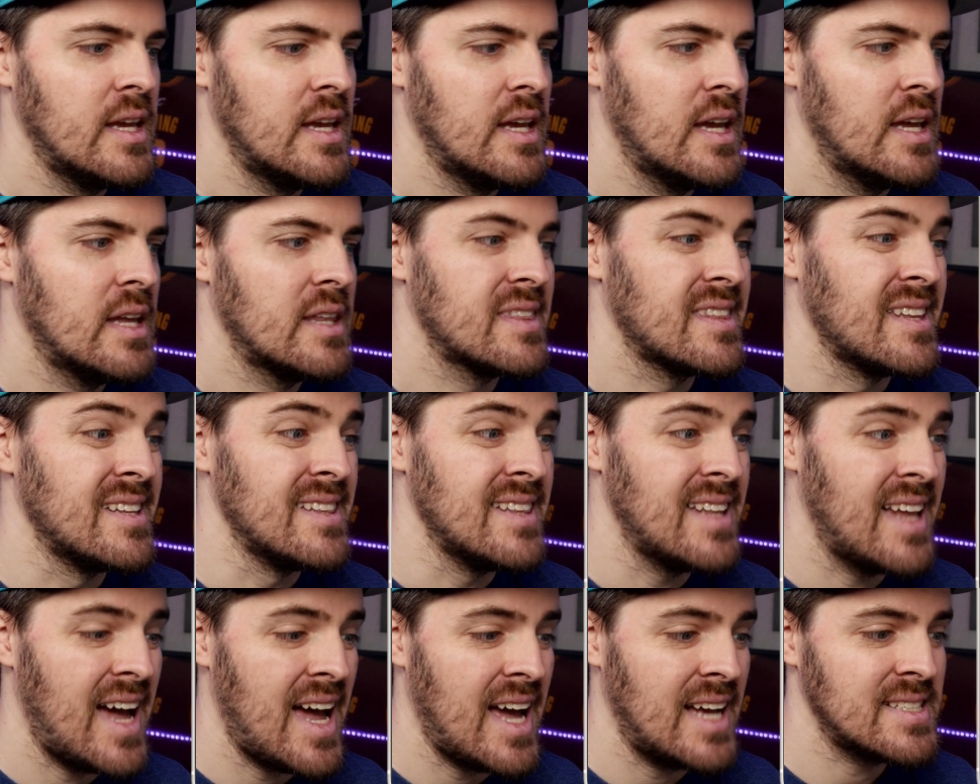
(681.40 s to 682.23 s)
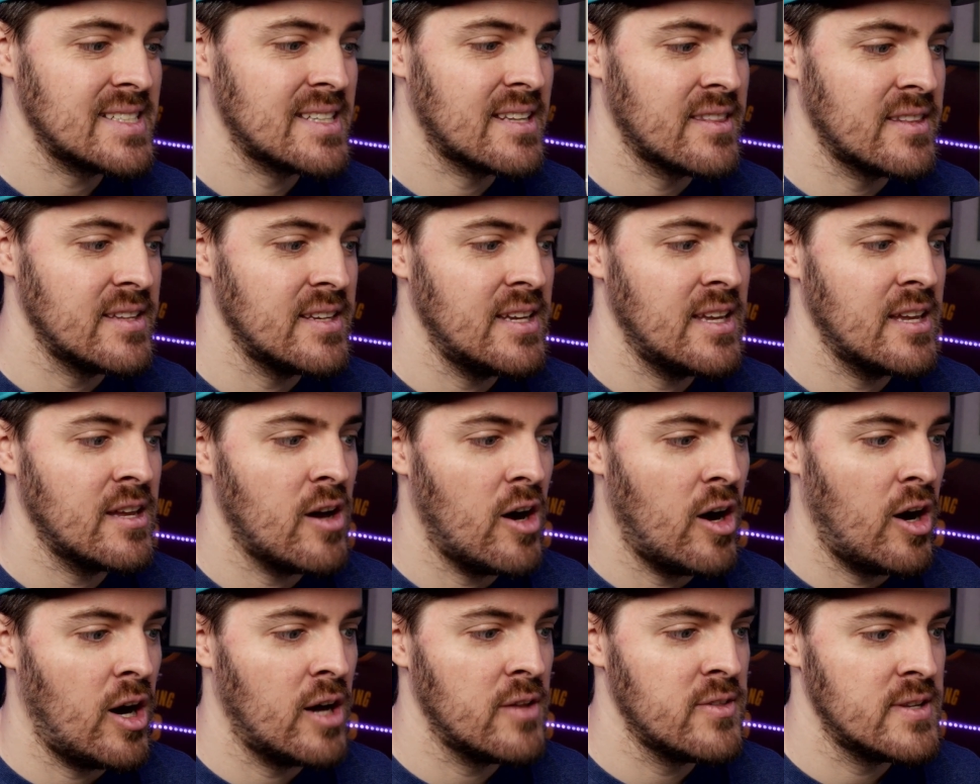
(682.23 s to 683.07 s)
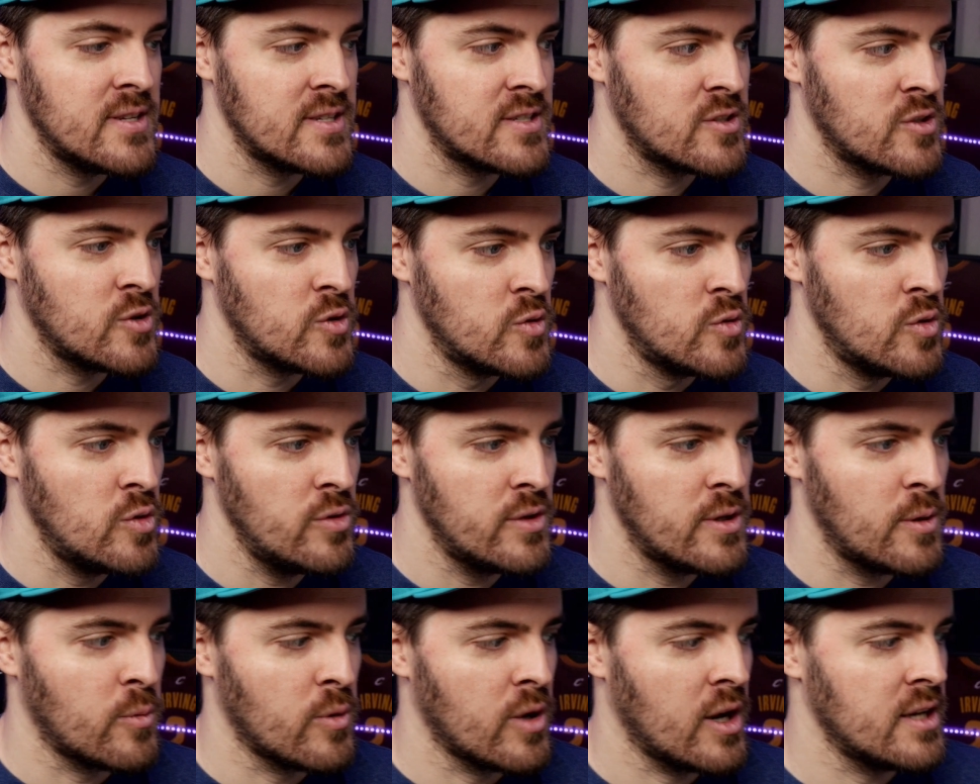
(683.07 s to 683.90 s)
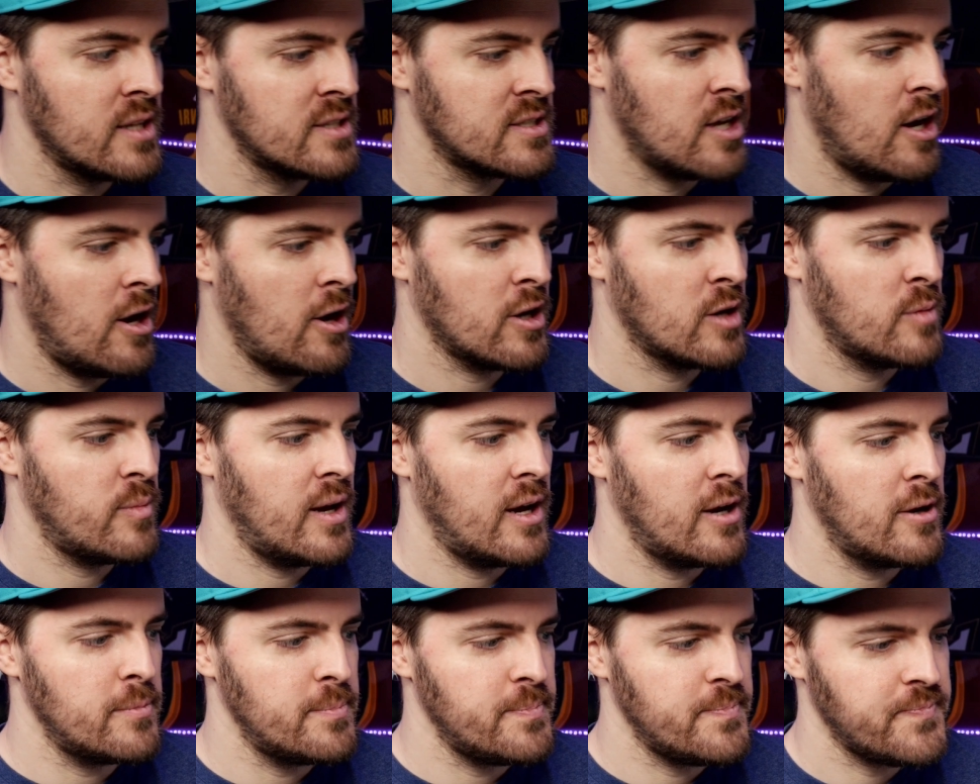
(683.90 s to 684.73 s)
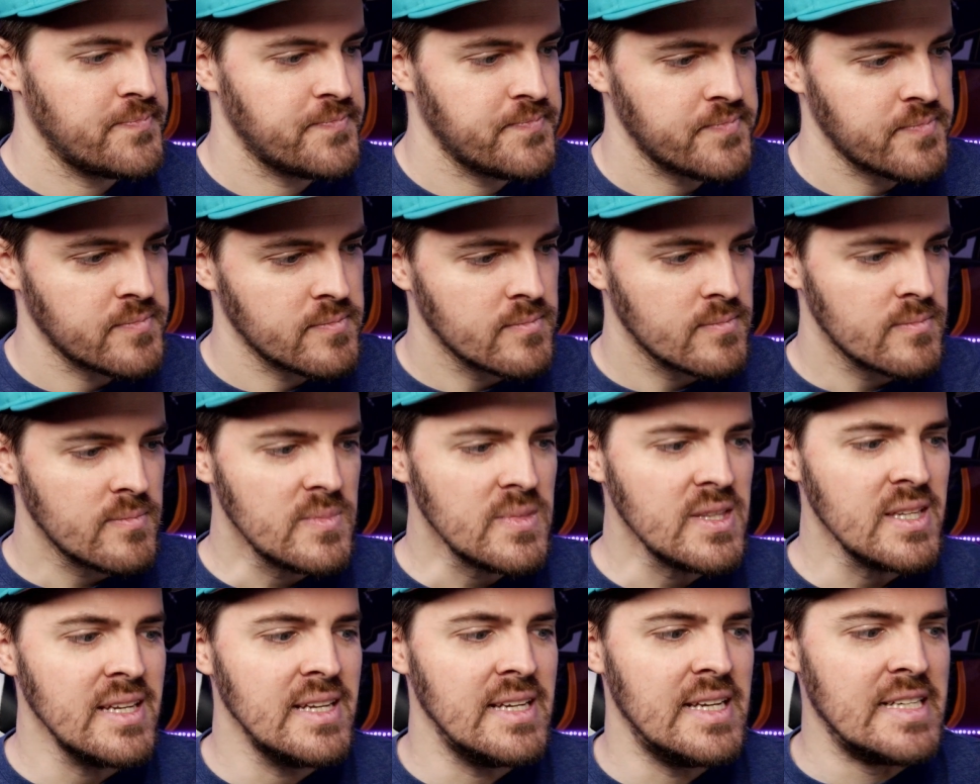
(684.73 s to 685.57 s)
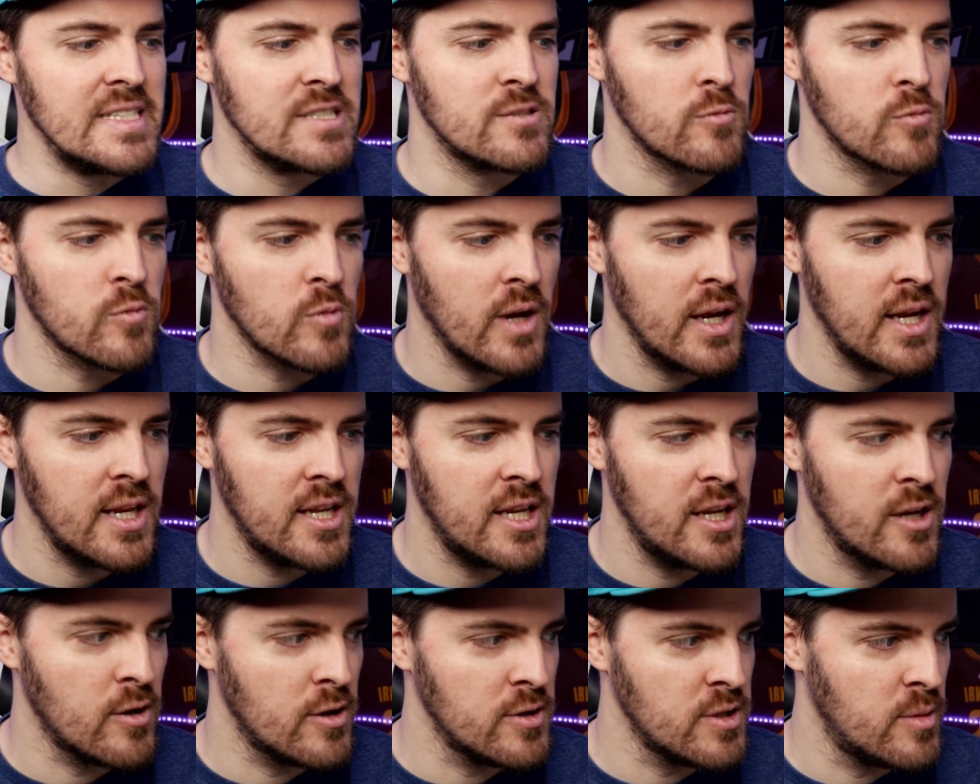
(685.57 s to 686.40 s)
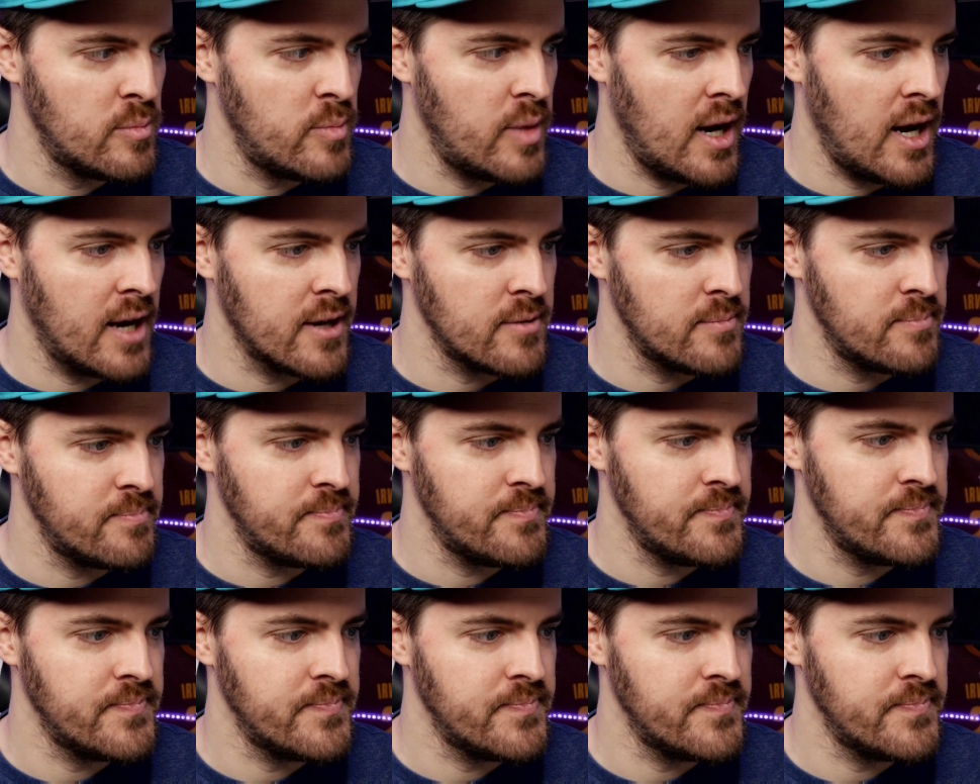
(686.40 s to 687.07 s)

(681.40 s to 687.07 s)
The last thing on this tool that we're going to talk about is right here on the bottom.